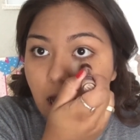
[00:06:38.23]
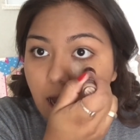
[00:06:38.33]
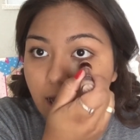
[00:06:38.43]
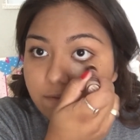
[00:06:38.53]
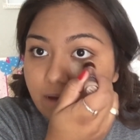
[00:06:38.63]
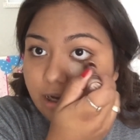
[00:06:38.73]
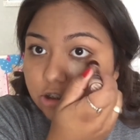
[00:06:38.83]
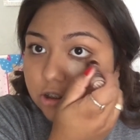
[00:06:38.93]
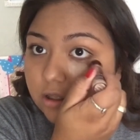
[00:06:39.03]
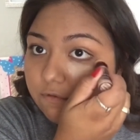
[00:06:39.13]
I've
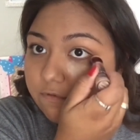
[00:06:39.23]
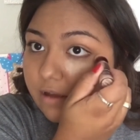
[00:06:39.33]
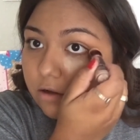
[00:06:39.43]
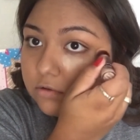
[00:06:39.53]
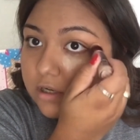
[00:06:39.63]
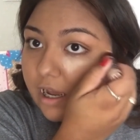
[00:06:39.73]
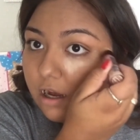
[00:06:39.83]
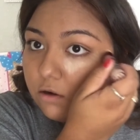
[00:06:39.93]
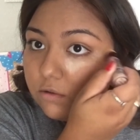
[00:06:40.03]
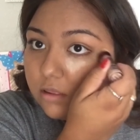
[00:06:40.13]
actually found
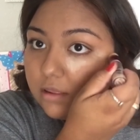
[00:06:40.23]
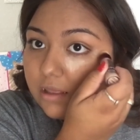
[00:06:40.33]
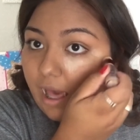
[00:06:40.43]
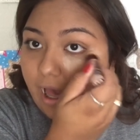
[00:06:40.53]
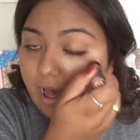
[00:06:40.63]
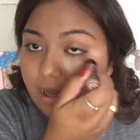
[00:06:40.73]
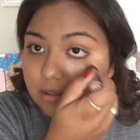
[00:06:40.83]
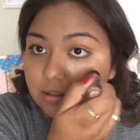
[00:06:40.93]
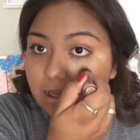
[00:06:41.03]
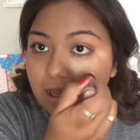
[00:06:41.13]
out
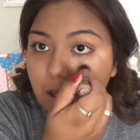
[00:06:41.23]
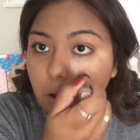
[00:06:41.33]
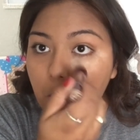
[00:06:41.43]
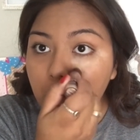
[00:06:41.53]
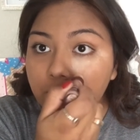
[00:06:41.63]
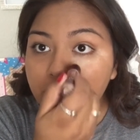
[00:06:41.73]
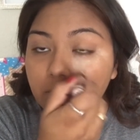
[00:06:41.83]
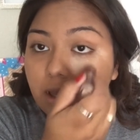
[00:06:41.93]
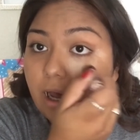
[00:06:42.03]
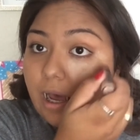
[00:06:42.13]
that
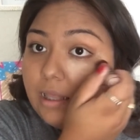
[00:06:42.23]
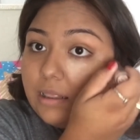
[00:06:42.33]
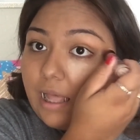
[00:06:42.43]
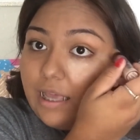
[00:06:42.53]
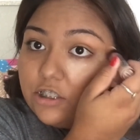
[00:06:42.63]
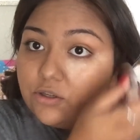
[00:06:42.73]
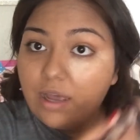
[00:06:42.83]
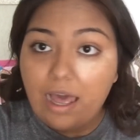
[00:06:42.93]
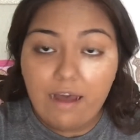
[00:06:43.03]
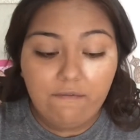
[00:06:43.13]
I like to
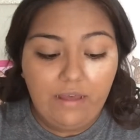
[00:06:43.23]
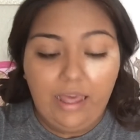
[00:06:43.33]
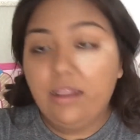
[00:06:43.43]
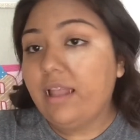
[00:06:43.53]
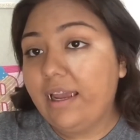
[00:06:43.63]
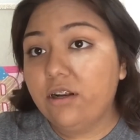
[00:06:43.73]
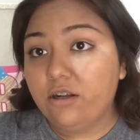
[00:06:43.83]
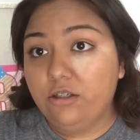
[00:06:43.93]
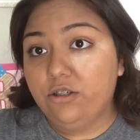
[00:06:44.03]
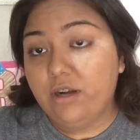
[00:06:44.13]
have a light
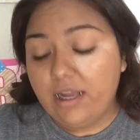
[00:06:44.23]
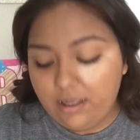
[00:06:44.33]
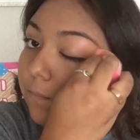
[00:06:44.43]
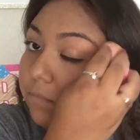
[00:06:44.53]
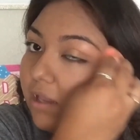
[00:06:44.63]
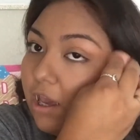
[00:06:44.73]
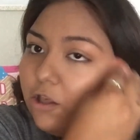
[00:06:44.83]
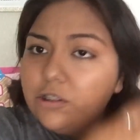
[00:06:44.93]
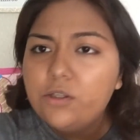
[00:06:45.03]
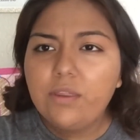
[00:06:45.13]
under eye. I
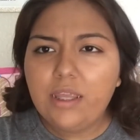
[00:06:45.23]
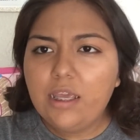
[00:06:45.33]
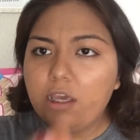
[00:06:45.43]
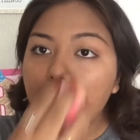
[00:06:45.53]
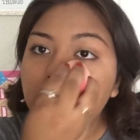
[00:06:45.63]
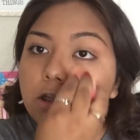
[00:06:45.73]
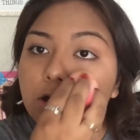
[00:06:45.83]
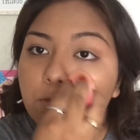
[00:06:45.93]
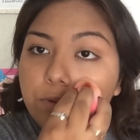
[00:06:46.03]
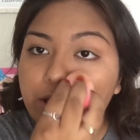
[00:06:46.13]
used to think it would
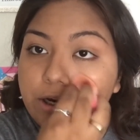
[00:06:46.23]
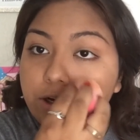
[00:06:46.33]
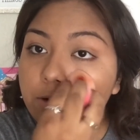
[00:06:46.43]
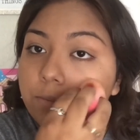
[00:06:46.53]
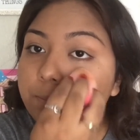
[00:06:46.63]
look weird